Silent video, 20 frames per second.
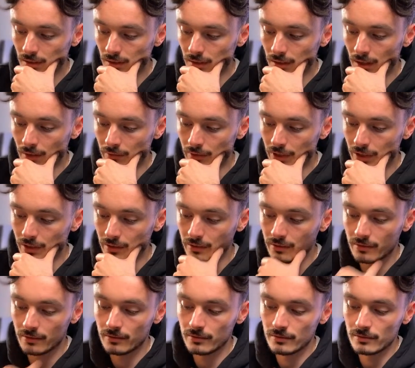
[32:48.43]
Other than,
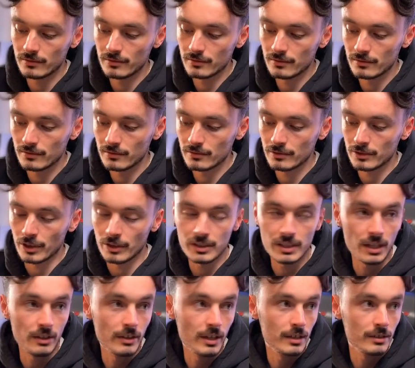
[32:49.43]
don't
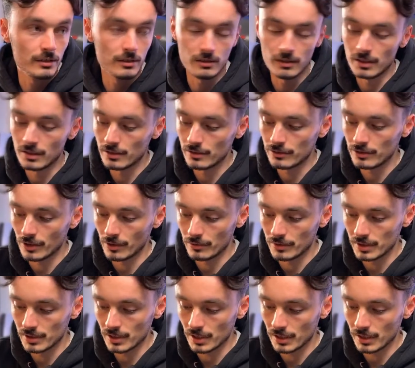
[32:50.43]
tell that to the Joel
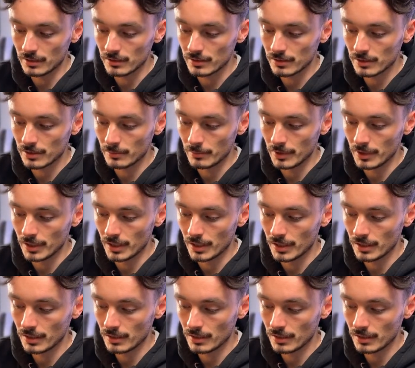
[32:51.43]
Designs community,